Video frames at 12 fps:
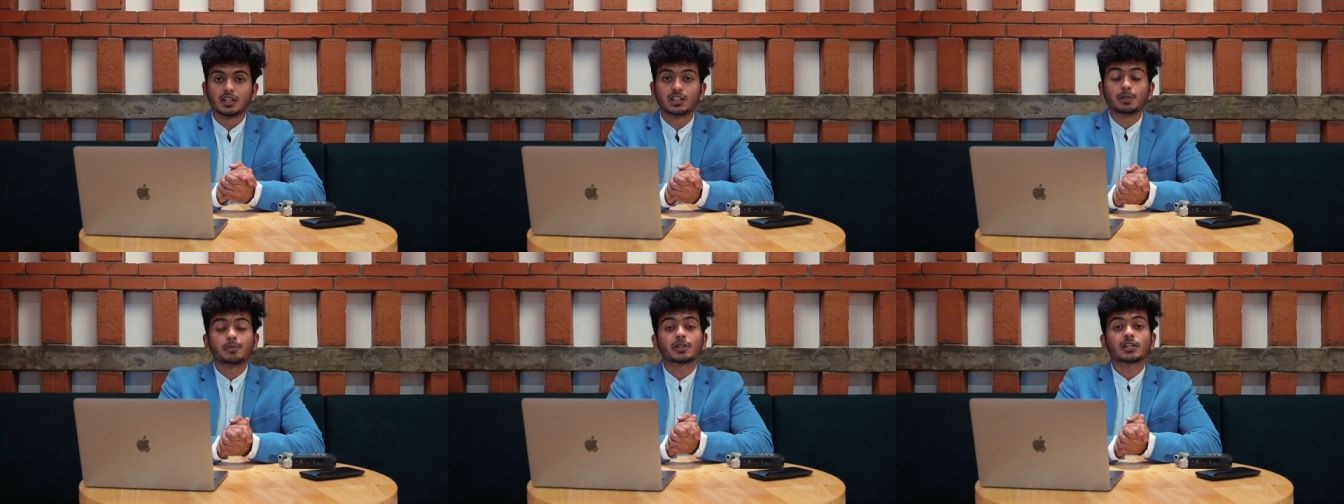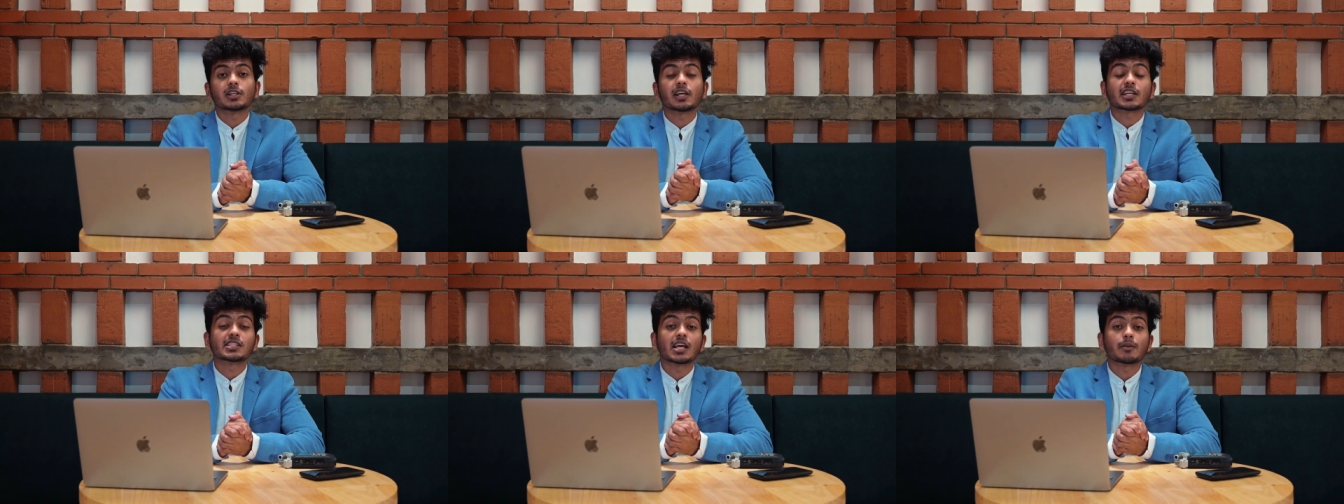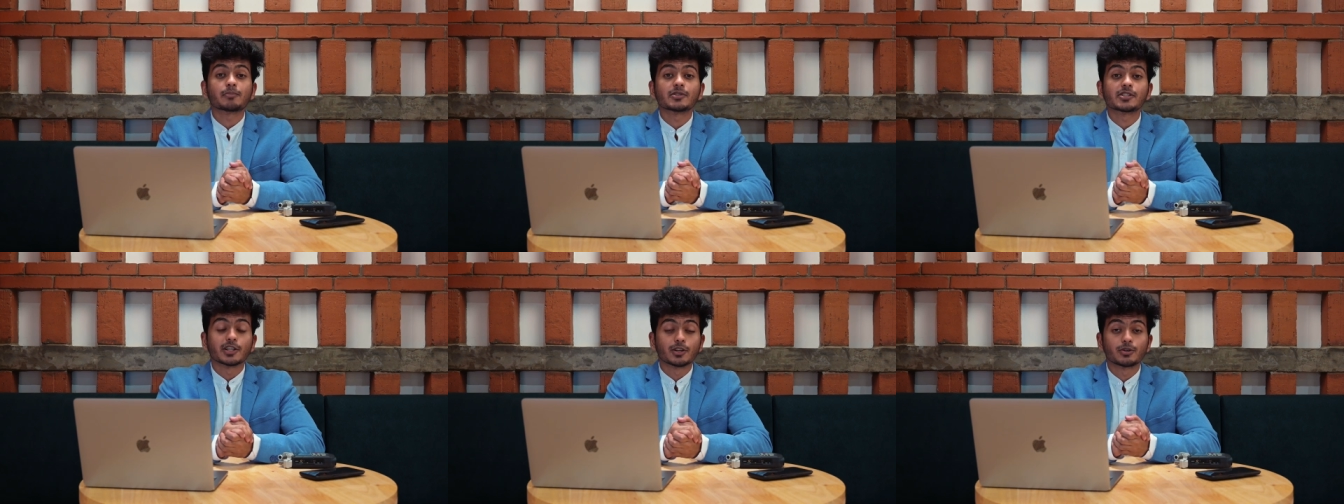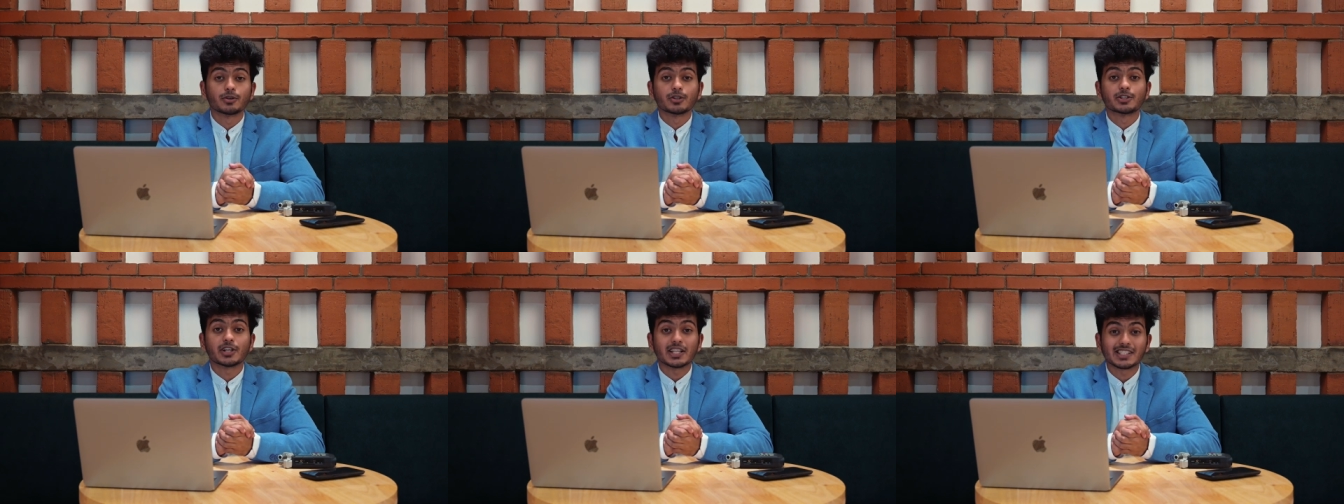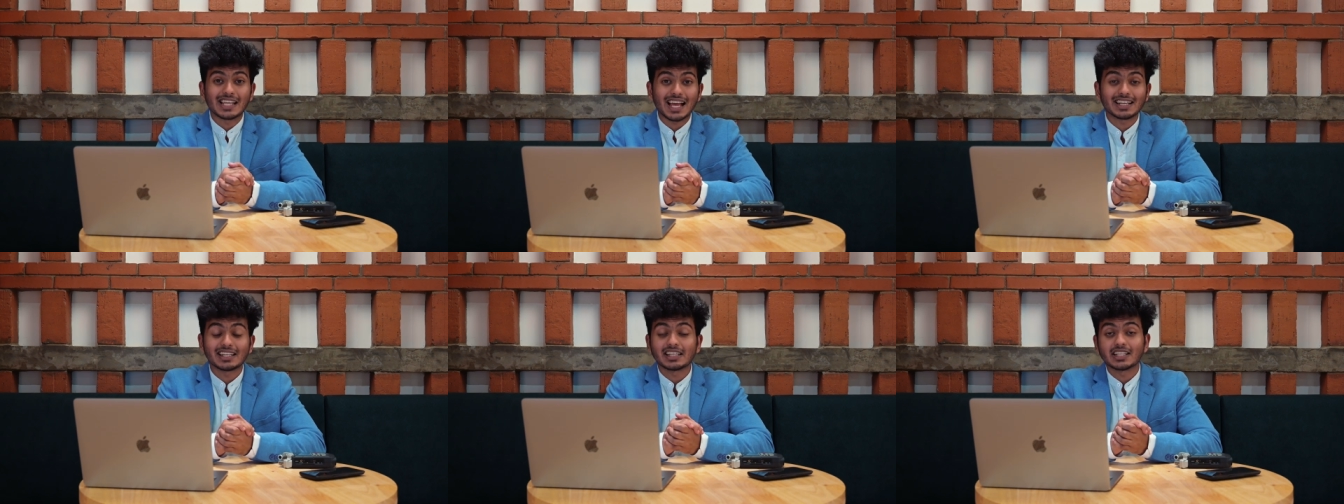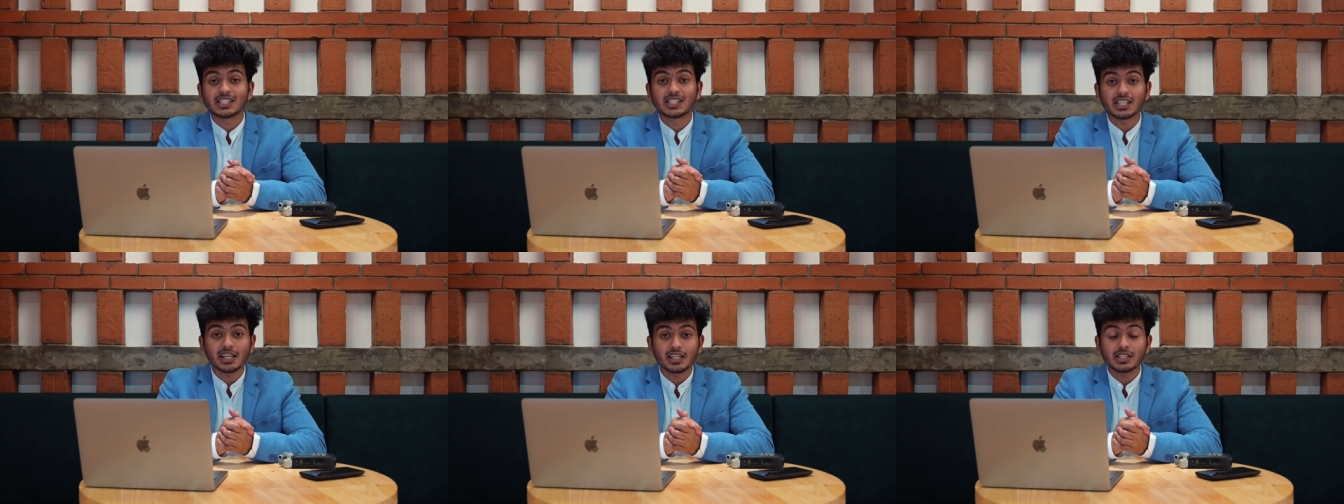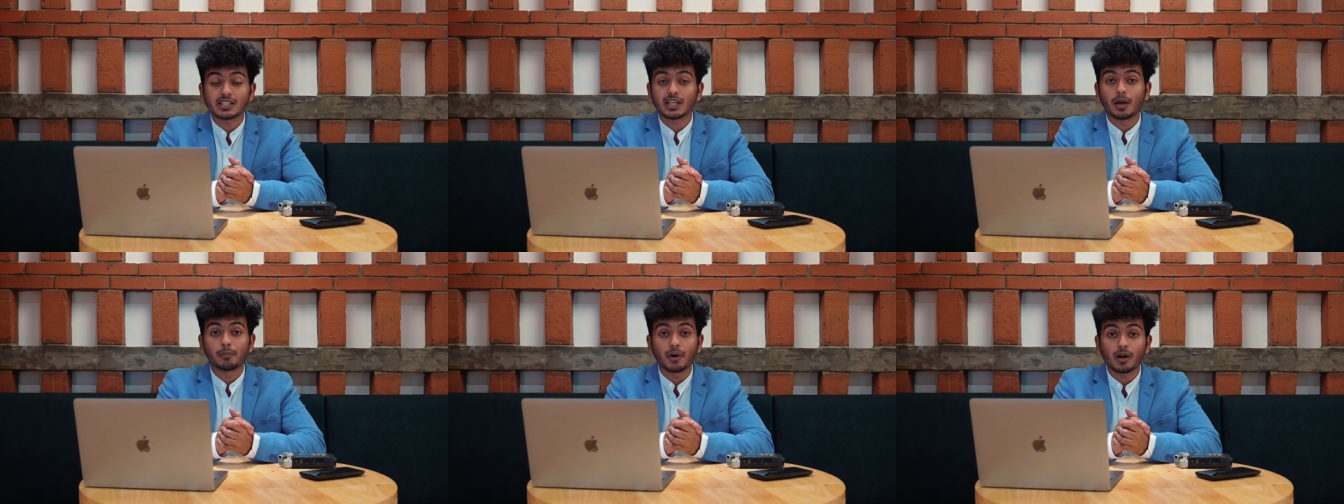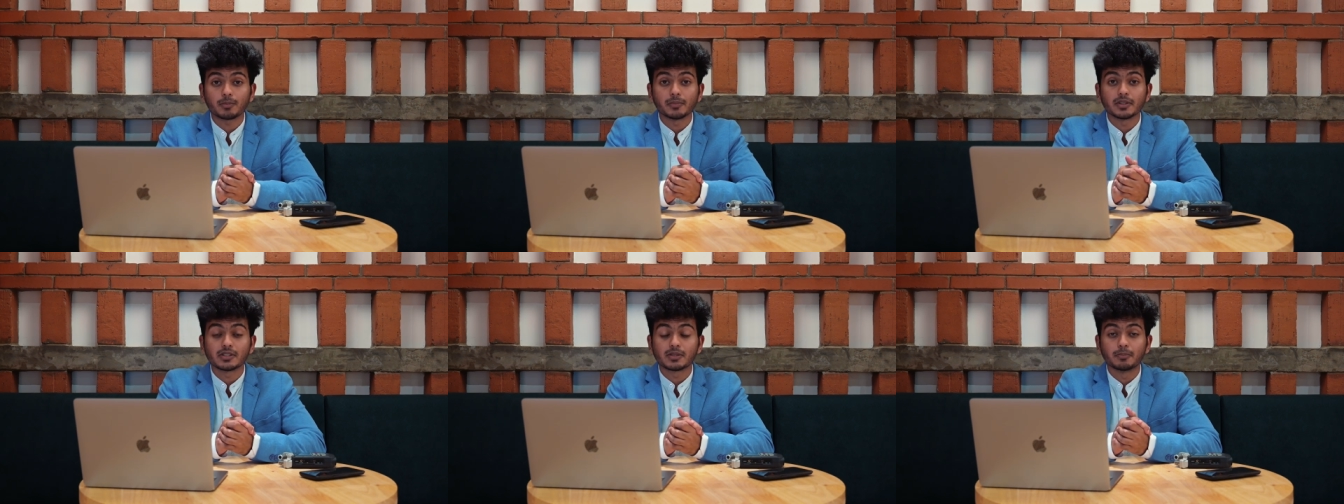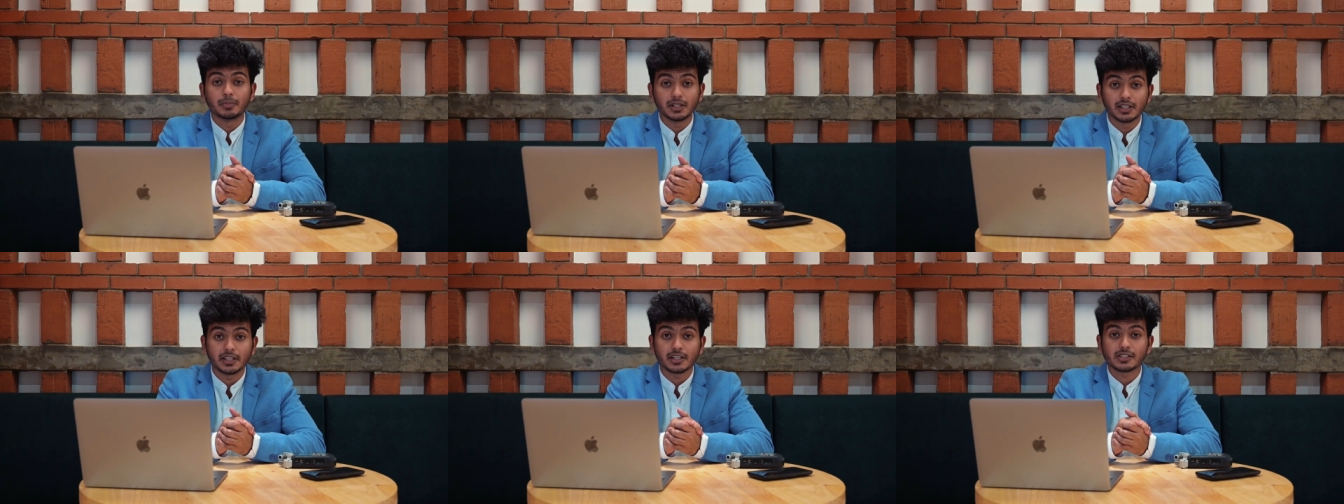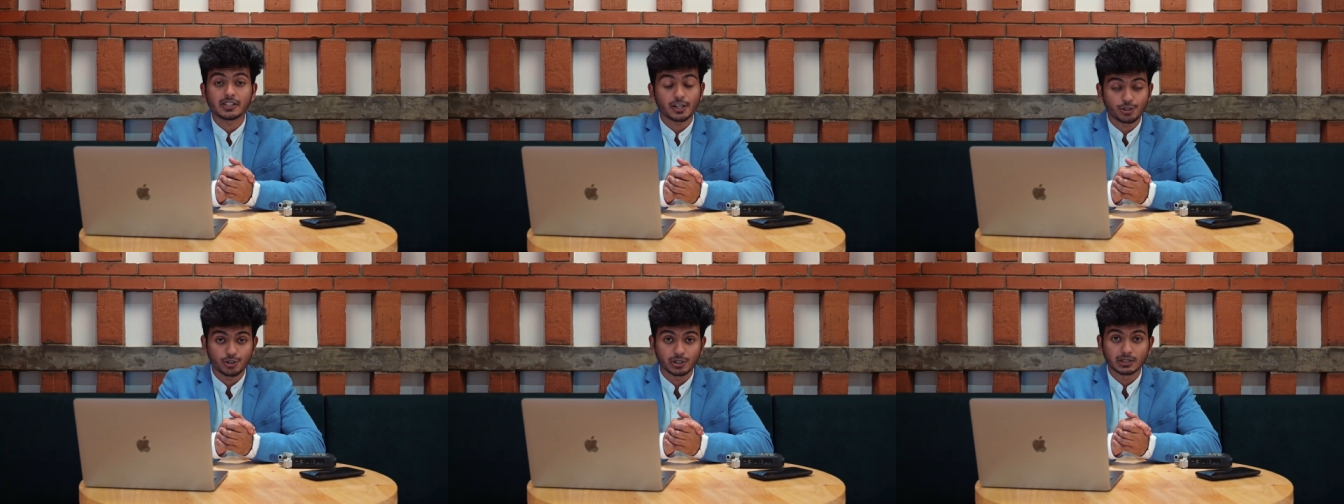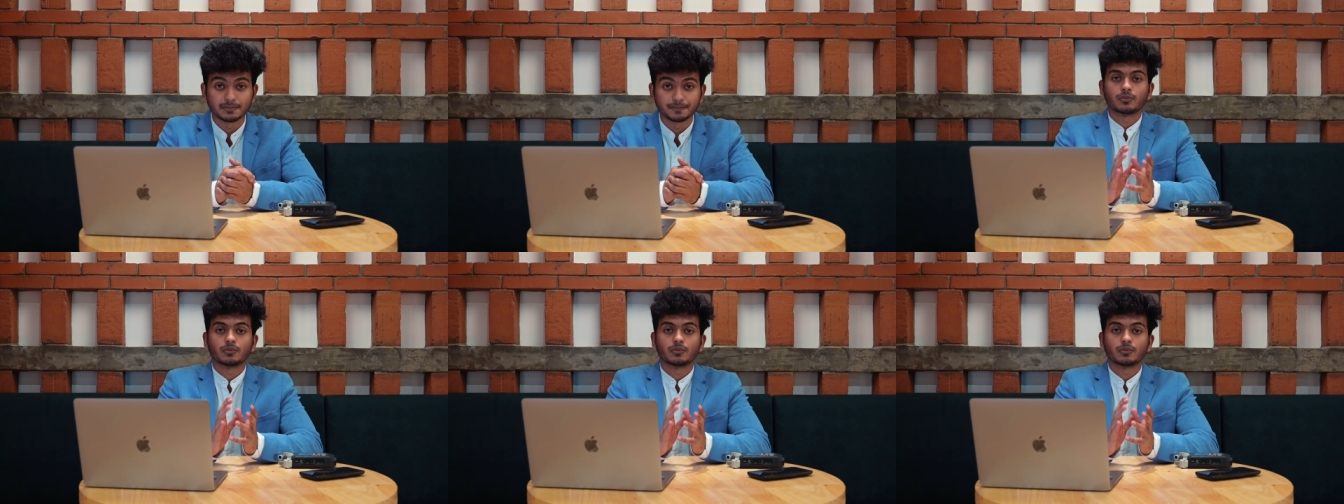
Typical examples include transacting in sites, apartments, buildings, et cetera.